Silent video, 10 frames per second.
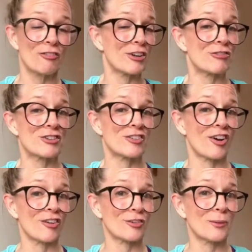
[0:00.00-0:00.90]
Feel free to
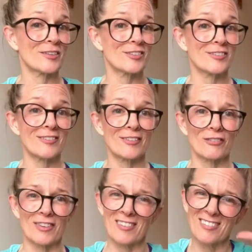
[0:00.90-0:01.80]
ask questions if
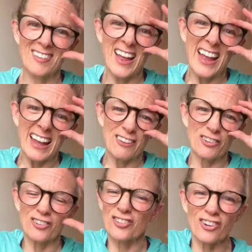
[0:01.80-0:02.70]

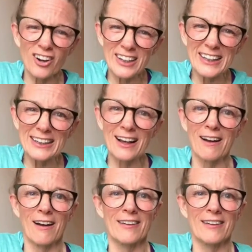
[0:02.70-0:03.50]
you're struggling.